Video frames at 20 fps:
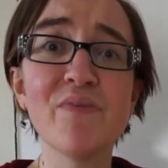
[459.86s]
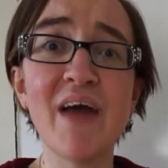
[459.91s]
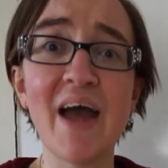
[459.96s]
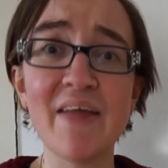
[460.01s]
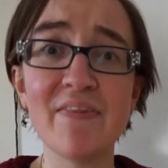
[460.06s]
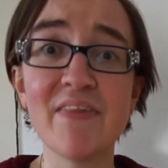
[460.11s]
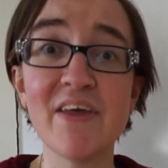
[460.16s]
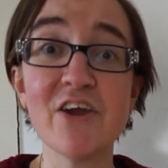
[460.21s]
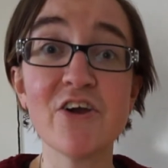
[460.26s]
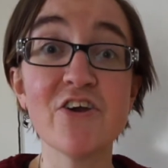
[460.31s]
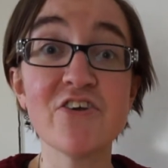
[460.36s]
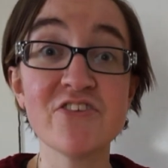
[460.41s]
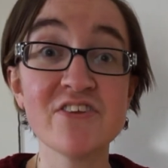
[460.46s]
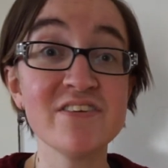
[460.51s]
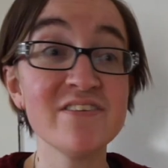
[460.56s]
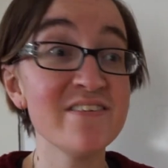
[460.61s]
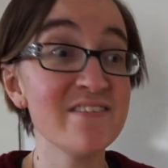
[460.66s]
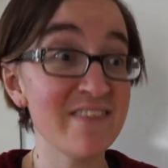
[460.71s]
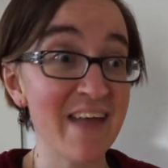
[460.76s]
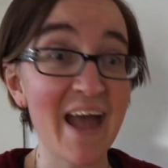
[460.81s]
that there is a
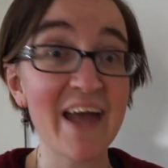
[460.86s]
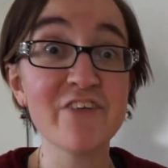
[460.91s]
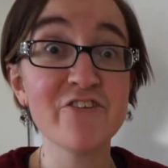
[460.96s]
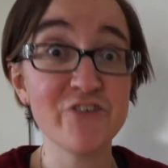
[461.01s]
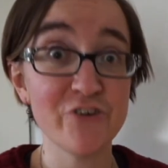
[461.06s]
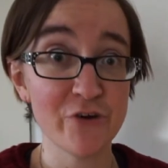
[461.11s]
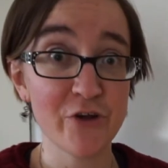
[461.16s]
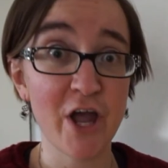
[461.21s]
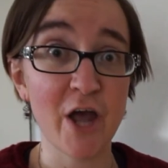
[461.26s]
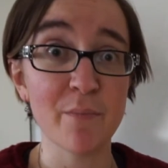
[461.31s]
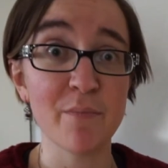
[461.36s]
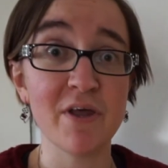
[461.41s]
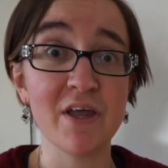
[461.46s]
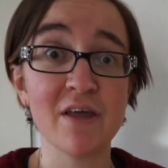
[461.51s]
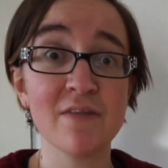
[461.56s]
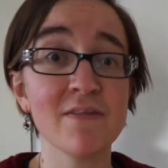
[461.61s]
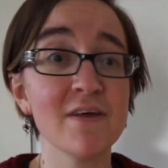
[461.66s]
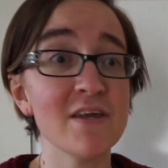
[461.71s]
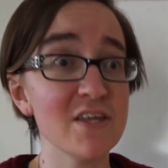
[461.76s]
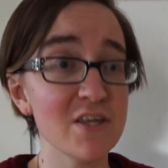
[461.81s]
disaster
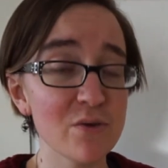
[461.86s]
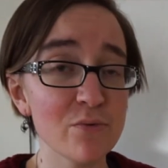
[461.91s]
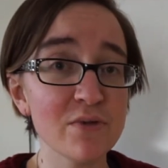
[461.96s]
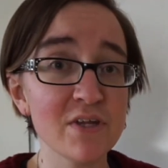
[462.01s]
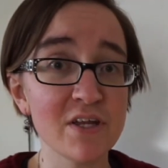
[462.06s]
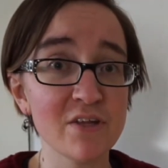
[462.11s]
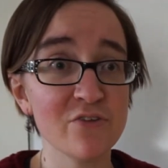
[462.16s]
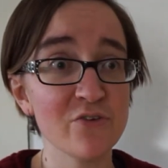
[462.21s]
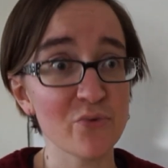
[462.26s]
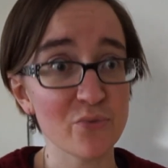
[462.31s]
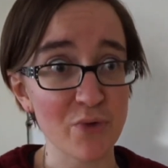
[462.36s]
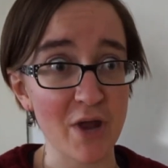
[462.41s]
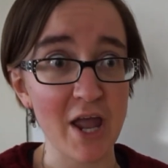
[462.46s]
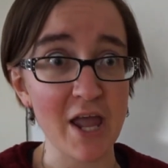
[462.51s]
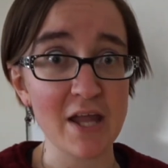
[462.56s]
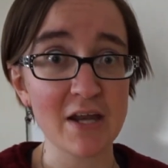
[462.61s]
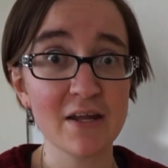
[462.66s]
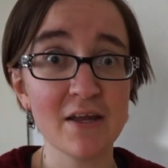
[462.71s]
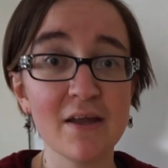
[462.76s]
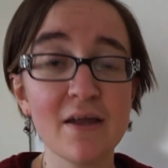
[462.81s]
coming that you need to
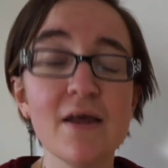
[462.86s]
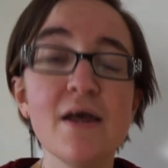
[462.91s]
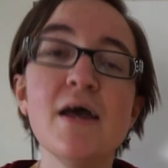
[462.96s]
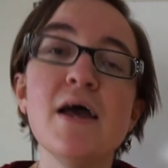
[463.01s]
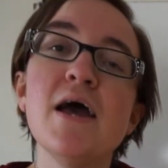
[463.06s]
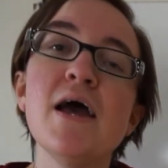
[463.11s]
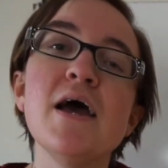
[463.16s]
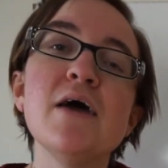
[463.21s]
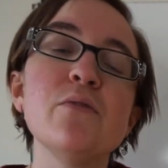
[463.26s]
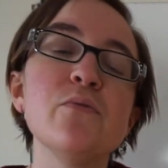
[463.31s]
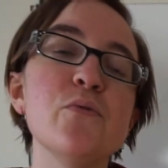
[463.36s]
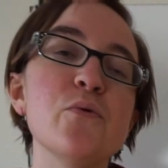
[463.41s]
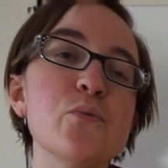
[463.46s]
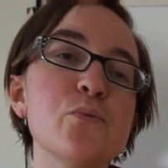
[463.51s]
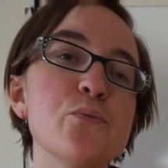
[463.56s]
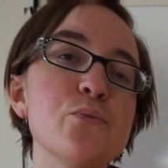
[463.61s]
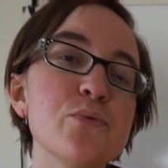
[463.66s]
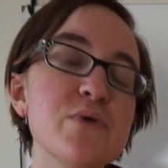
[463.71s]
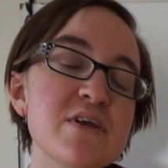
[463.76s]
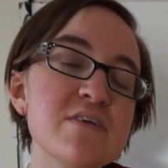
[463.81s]
write. The
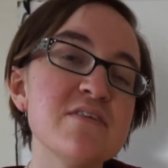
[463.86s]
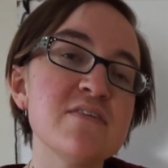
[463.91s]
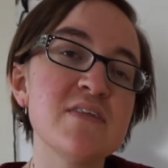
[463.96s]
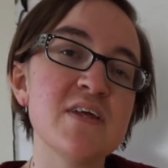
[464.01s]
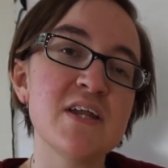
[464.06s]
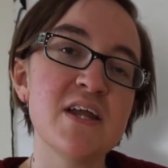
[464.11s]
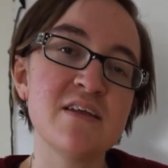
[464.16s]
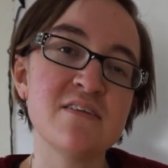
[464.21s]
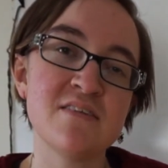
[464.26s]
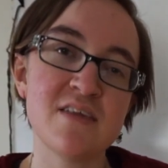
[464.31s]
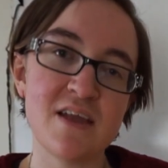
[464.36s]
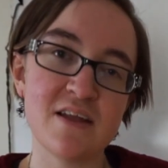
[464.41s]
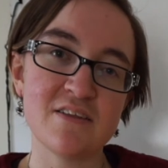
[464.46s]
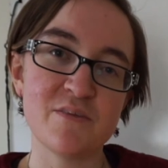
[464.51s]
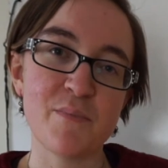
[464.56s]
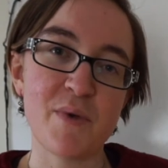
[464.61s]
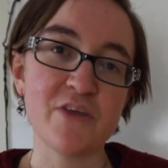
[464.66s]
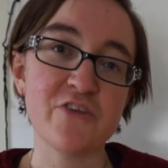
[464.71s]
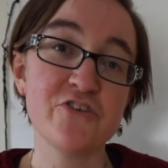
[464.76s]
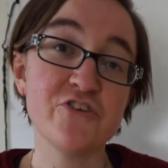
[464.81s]
reason that I say it's
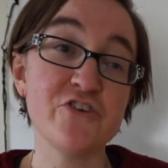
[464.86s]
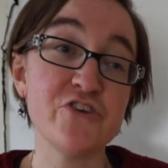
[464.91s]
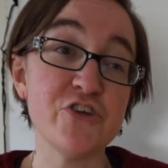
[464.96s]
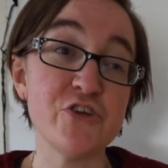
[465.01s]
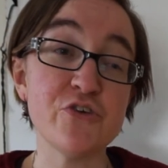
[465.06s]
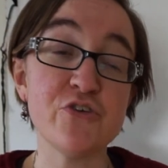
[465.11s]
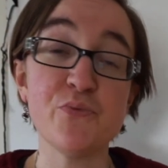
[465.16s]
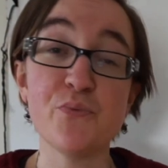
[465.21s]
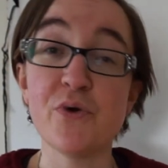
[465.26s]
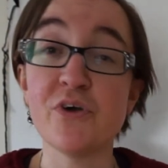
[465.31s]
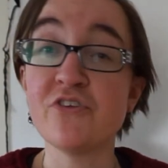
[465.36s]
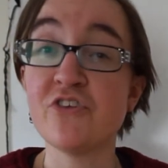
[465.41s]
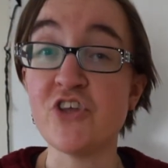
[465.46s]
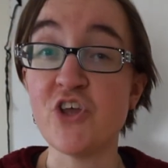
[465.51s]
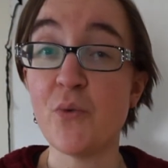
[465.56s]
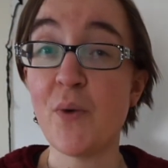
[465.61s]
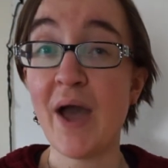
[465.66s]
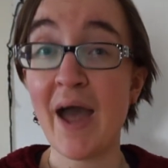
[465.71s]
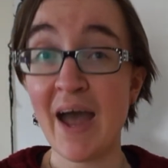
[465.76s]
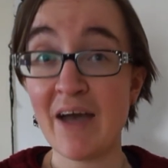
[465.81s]
best to use books that
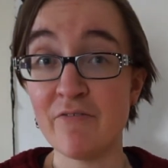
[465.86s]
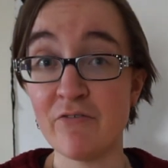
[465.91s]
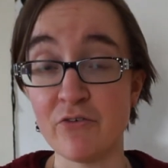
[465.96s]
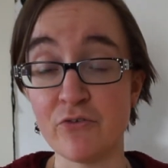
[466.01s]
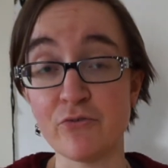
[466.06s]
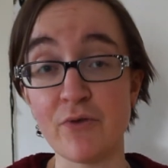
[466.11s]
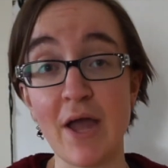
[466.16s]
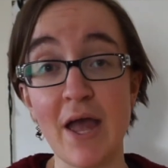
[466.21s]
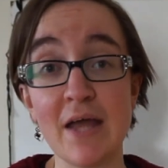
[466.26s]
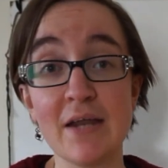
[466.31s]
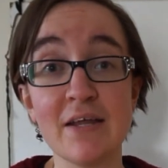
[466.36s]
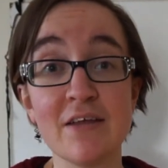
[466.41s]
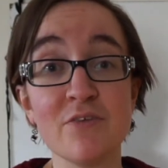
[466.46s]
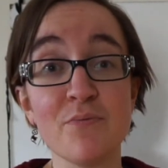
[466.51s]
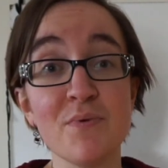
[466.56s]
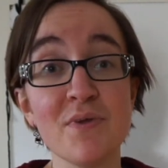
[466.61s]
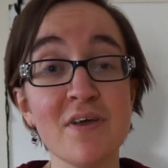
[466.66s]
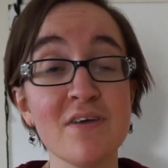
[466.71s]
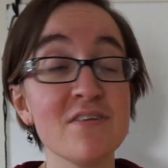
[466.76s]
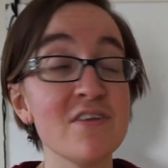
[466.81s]
you haven't read is
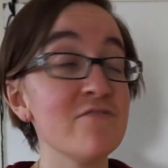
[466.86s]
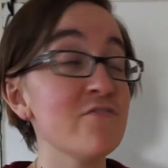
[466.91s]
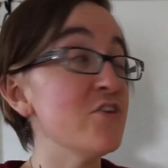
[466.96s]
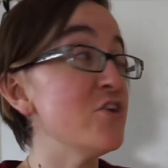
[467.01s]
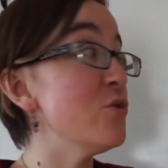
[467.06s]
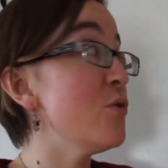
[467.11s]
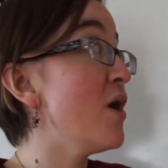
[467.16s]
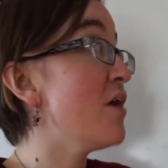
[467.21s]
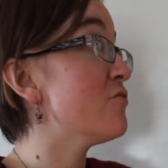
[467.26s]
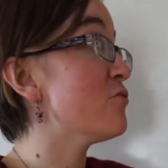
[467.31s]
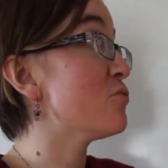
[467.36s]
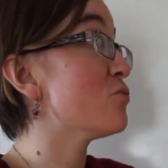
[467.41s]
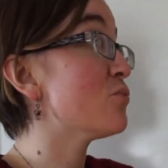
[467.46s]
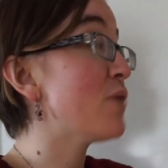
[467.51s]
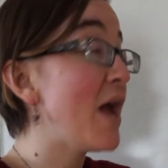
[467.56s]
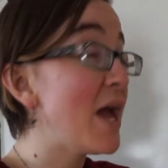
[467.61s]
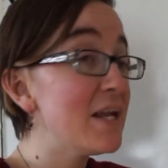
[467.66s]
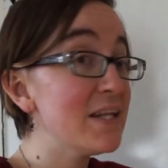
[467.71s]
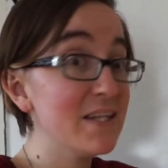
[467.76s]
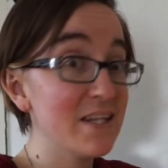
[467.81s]
because if you have
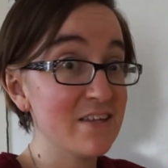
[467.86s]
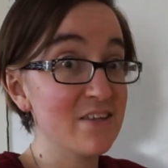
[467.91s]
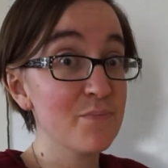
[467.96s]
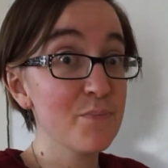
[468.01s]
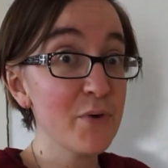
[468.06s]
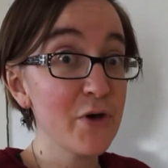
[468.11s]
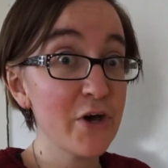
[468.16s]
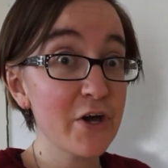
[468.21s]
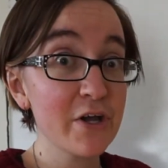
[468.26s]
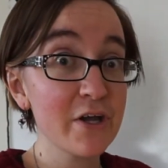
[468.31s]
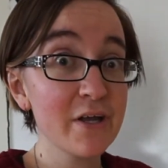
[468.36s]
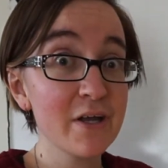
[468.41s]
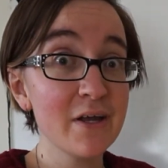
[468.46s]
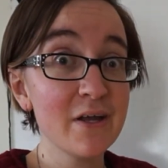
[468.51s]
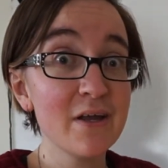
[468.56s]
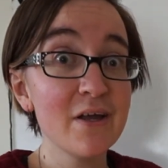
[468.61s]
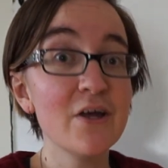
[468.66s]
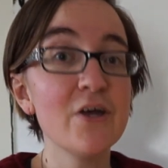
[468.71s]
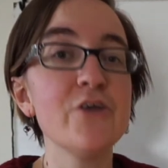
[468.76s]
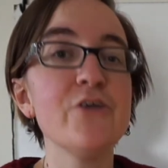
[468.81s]
read this book,
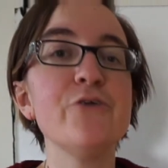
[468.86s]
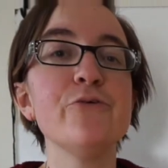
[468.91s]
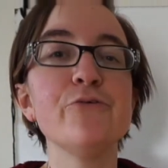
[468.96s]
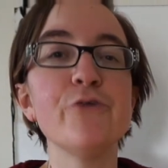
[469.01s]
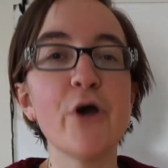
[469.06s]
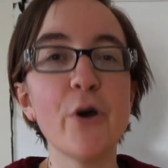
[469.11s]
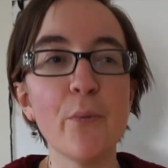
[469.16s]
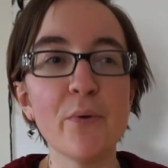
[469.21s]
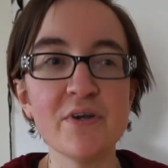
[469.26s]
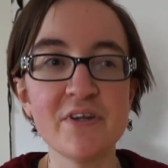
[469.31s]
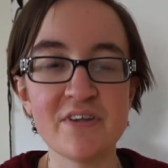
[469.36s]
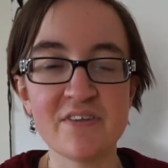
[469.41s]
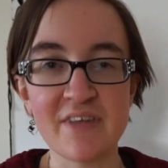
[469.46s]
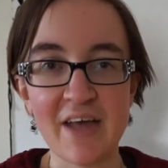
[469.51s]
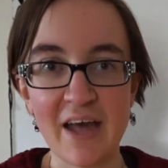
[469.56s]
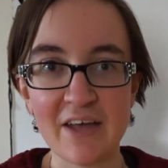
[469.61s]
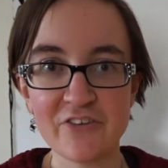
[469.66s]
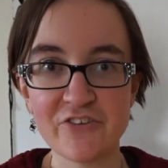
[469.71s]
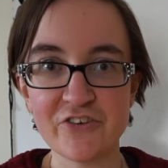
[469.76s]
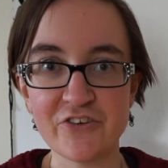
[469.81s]
you know what
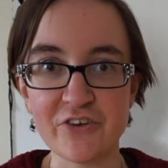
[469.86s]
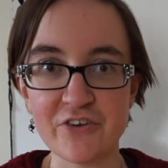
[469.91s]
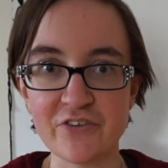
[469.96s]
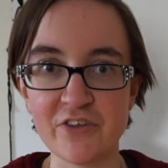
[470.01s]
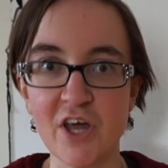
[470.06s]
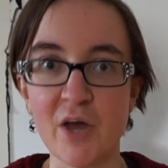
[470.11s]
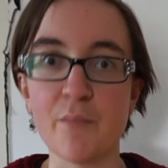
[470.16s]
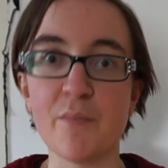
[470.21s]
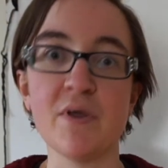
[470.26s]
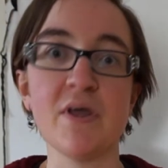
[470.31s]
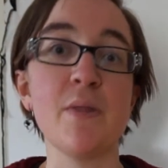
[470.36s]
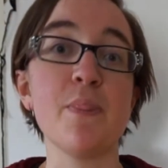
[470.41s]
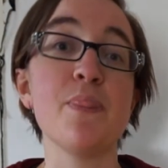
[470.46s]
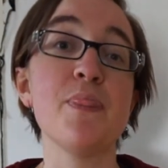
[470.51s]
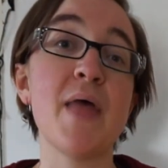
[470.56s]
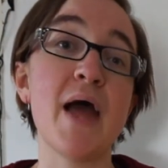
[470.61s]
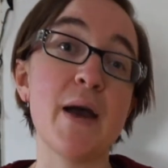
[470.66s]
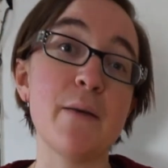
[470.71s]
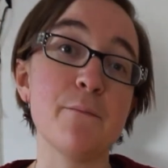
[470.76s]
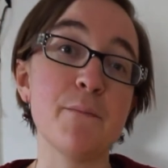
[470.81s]
disaster is coming, and
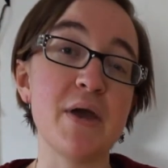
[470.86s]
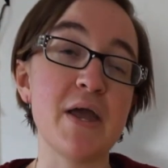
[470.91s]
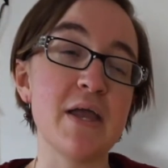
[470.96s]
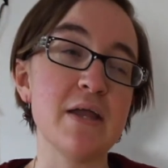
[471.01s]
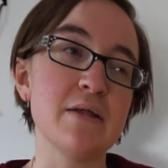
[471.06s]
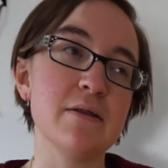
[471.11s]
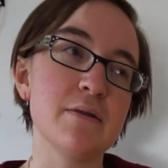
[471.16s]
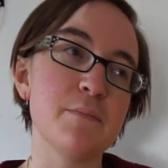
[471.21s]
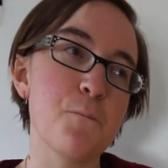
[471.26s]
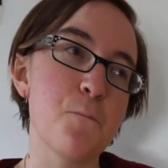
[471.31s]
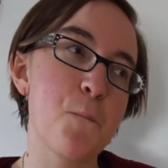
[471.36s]
that might